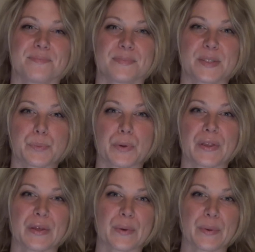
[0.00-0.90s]

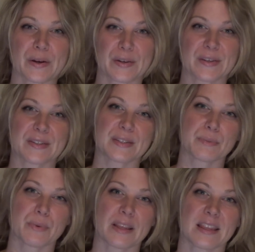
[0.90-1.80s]
spread the awareness,
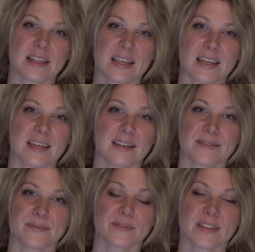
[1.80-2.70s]
spread the
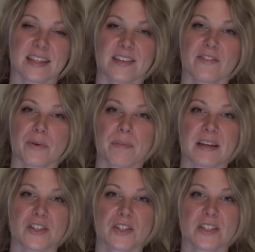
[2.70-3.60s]

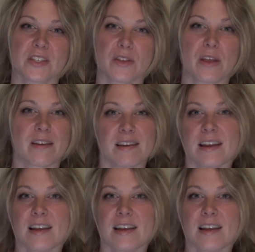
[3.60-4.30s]
information so that